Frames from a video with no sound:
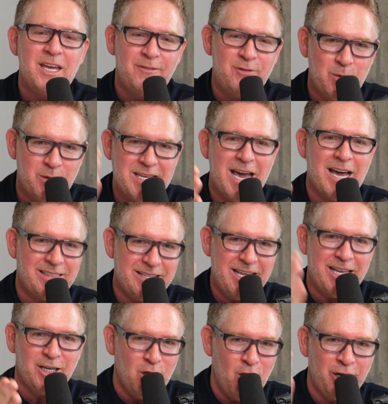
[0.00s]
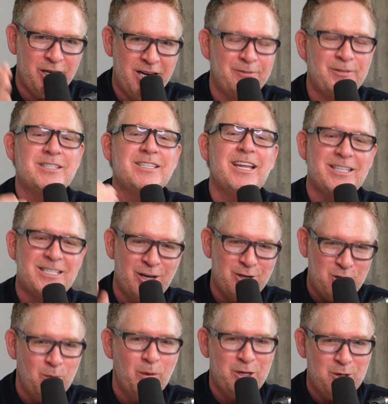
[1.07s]
if you attack the data long enough it's going to tell
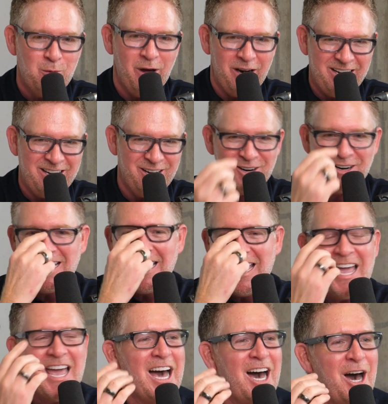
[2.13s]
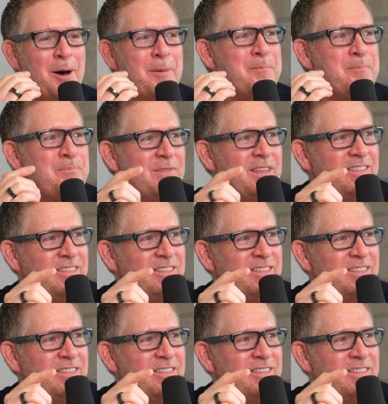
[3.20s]
you what you want to hear um,